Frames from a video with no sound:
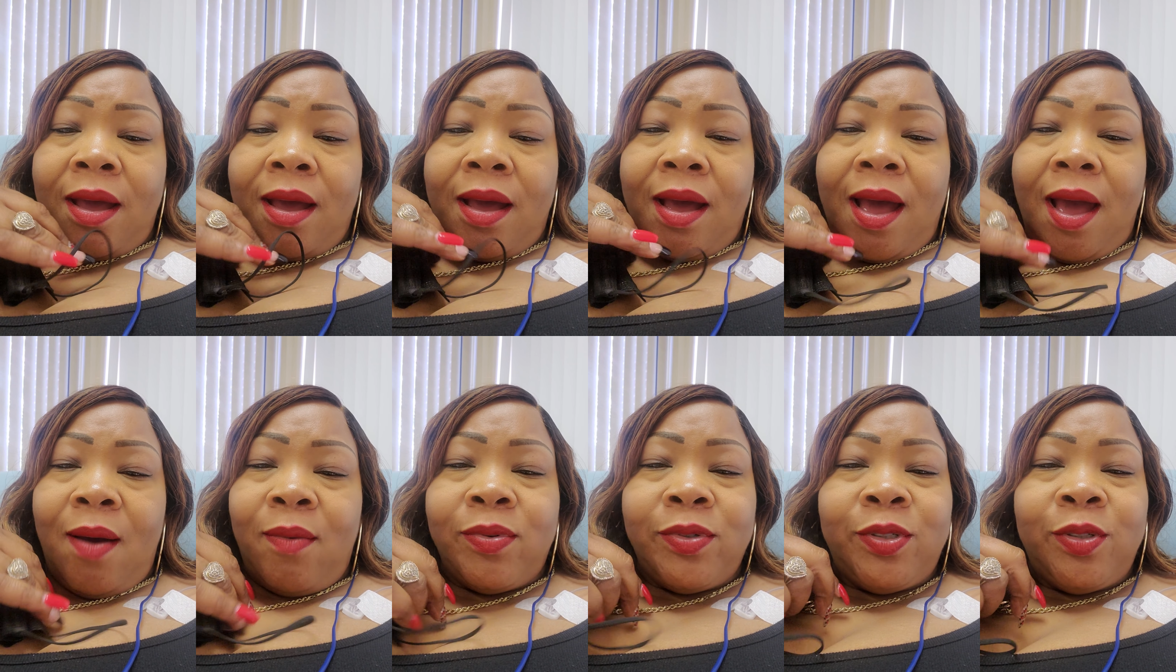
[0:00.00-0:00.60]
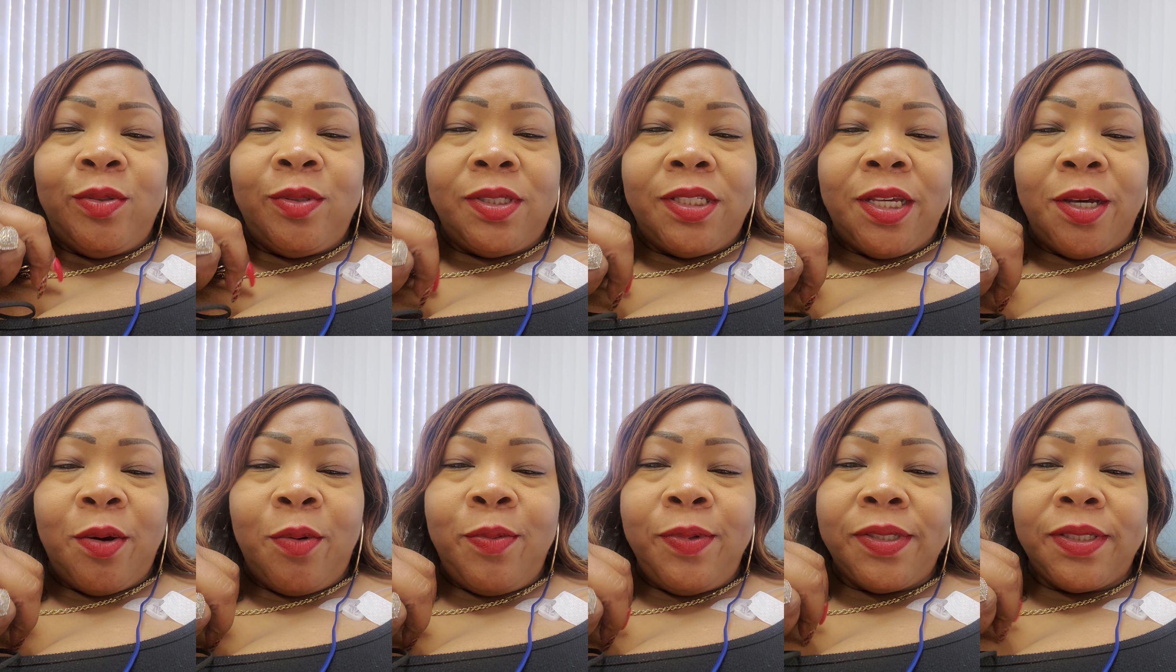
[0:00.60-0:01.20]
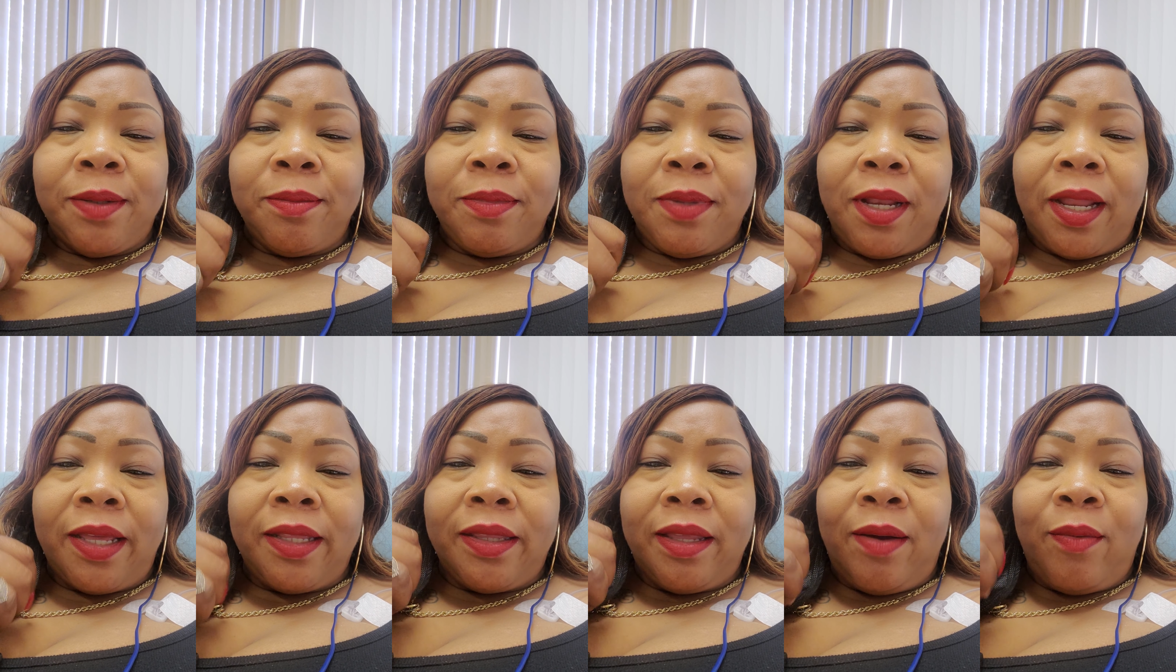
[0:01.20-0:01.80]
how would you tell me something
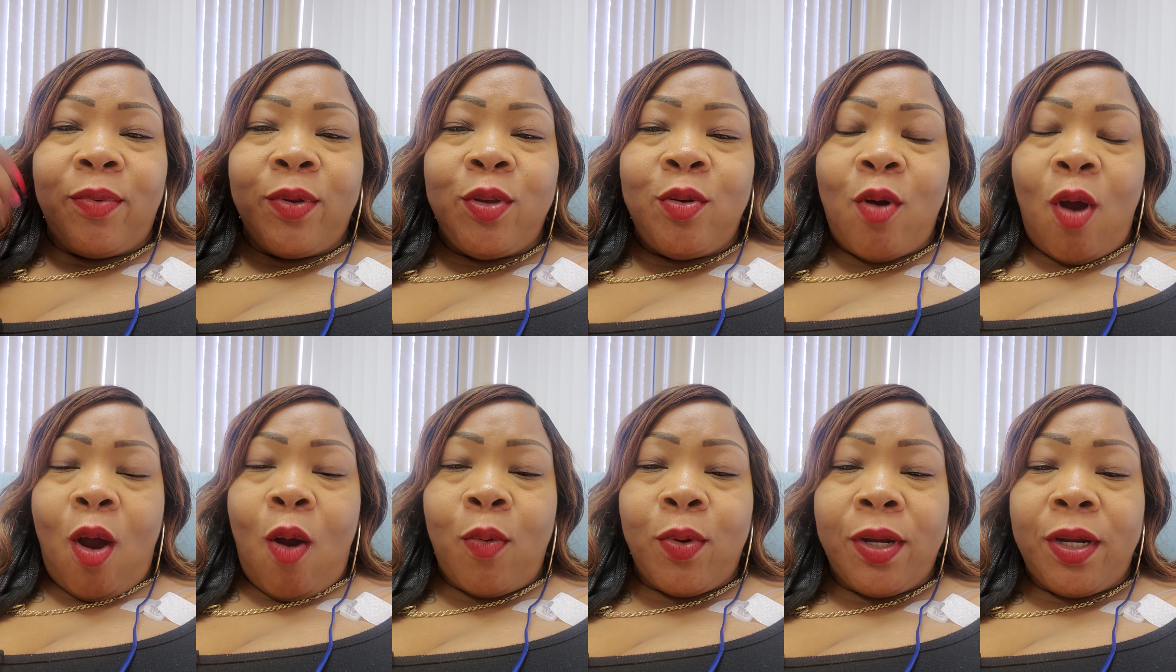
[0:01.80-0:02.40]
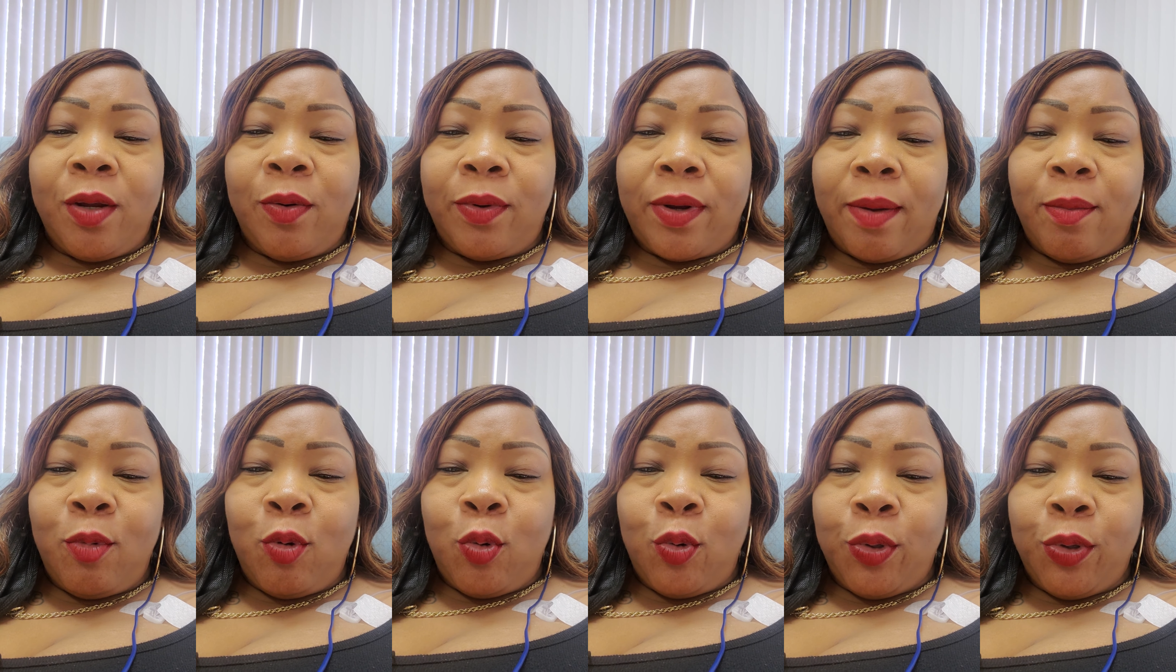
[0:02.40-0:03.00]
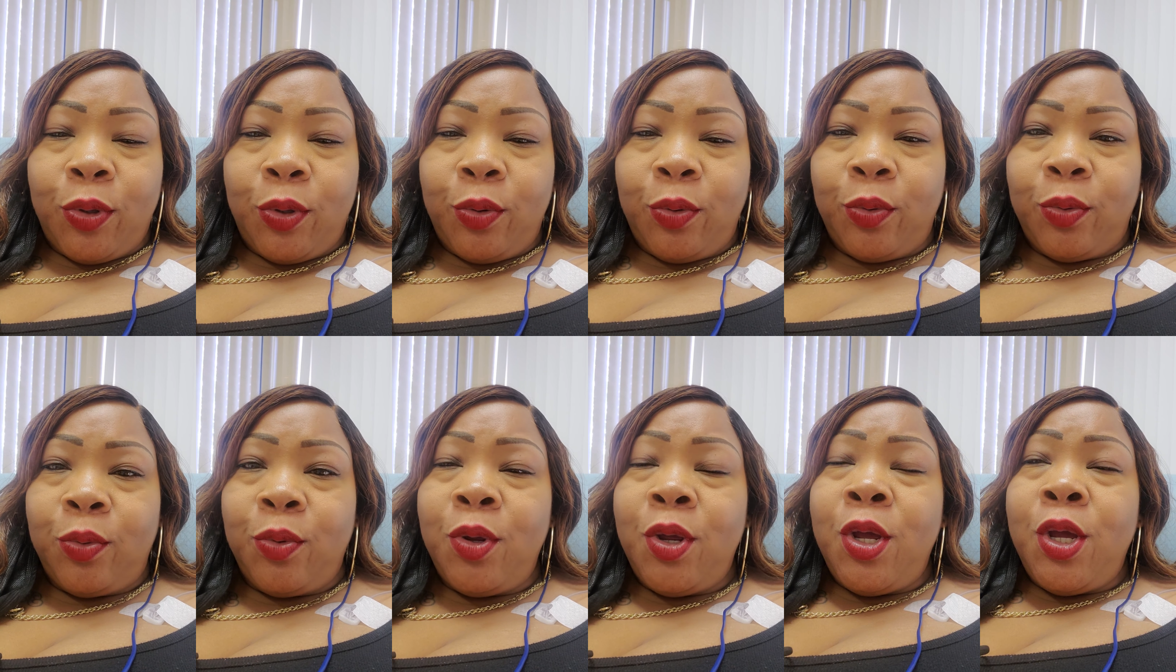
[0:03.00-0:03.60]
like that when you already know what I'm going
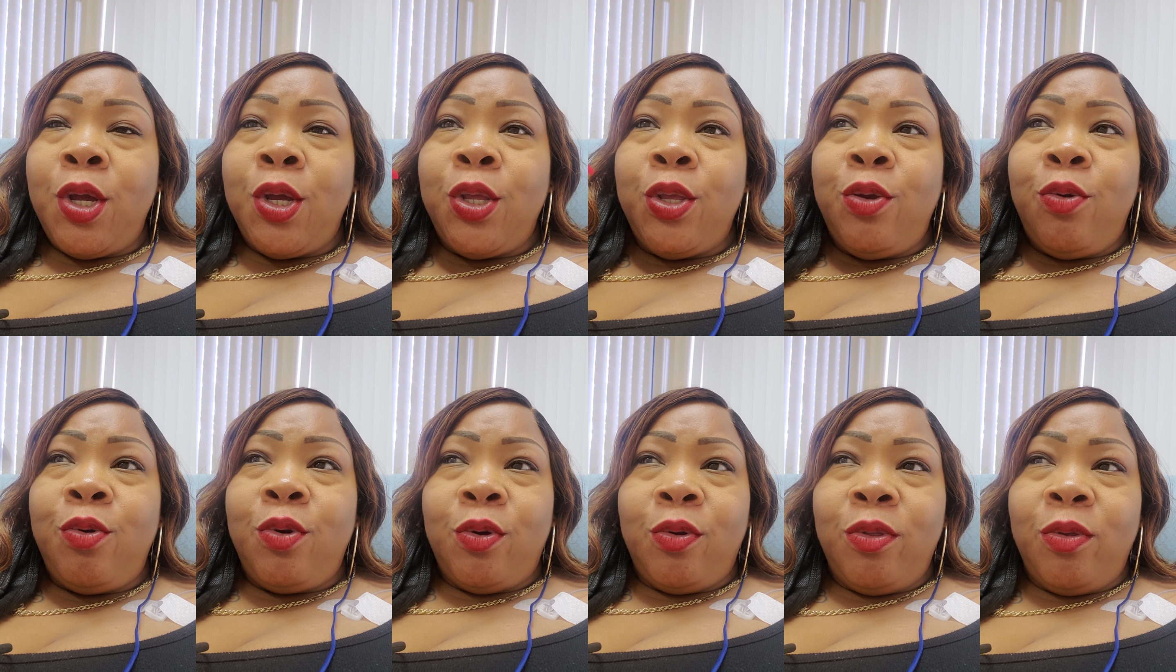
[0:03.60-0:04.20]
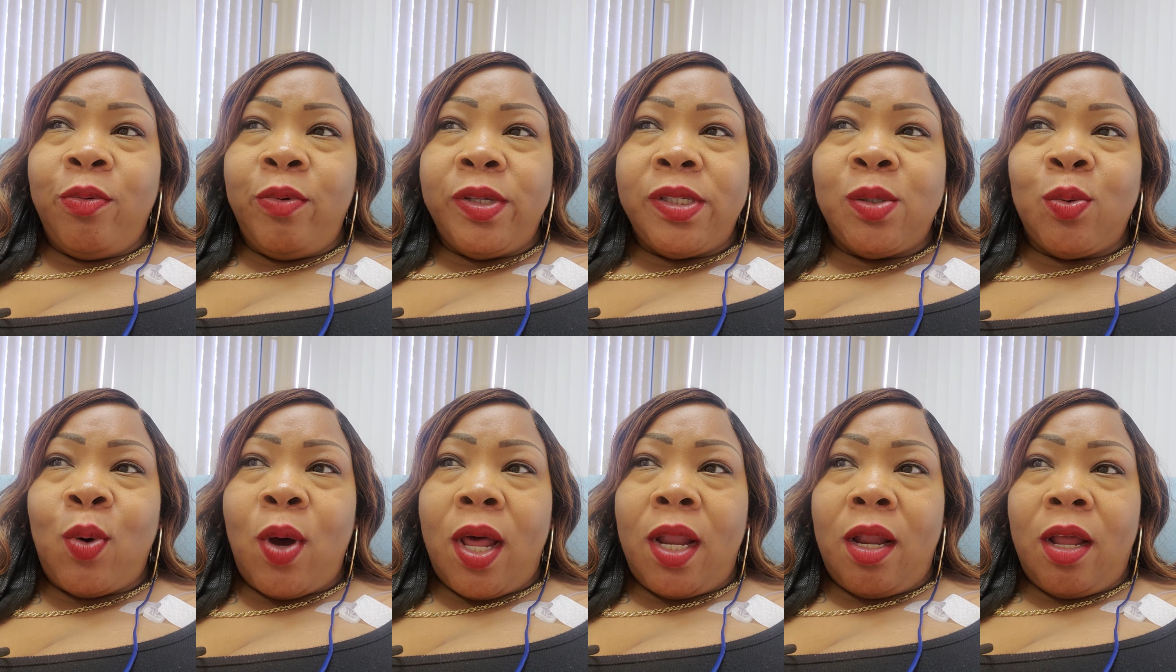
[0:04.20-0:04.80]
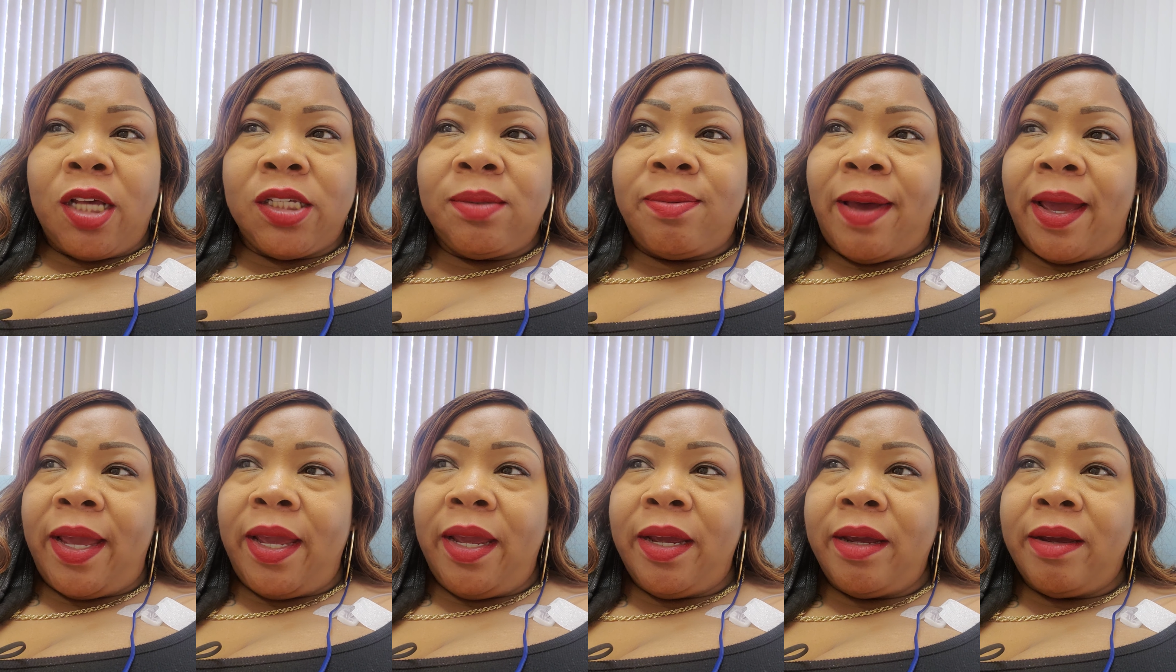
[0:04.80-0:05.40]
through? You know the reason why I lost my
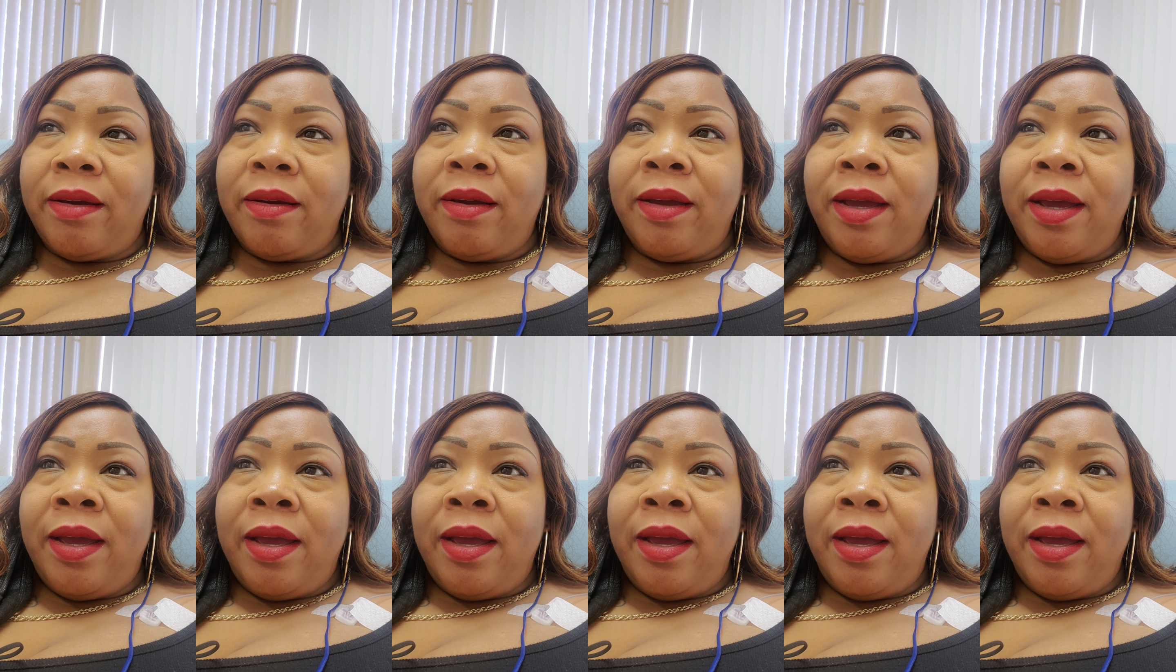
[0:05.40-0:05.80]
hair.